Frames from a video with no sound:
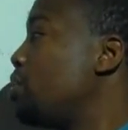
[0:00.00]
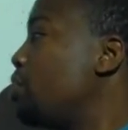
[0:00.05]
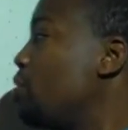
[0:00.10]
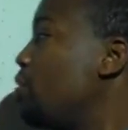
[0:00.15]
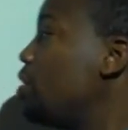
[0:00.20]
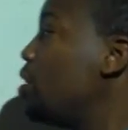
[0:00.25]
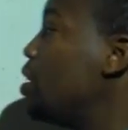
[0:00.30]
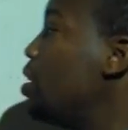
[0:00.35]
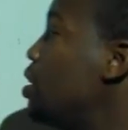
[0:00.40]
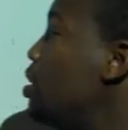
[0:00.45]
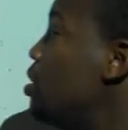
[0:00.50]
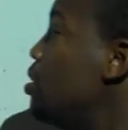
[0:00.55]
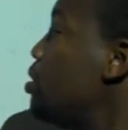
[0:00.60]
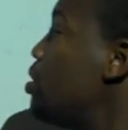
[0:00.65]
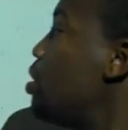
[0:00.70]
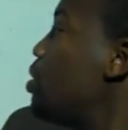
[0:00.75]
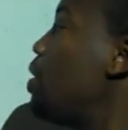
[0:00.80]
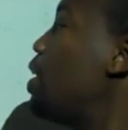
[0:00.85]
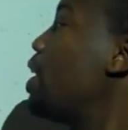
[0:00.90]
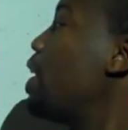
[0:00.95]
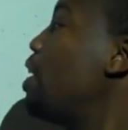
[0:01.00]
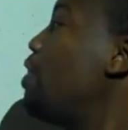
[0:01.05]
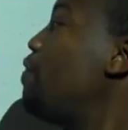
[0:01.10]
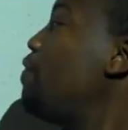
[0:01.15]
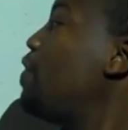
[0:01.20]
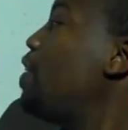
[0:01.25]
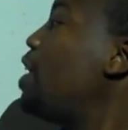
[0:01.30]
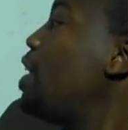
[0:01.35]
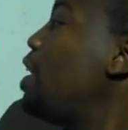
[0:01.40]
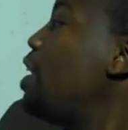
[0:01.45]
2. So I got
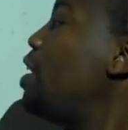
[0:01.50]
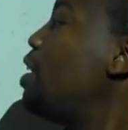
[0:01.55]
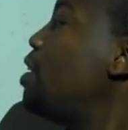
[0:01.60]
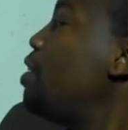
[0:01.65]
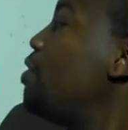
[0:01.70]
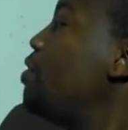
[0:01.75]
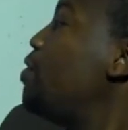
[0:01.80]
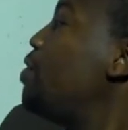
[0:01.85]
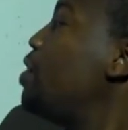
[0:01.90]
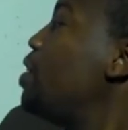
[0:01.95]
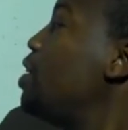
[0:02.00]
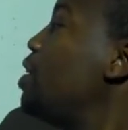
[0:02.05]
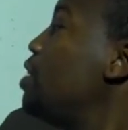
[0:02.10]
5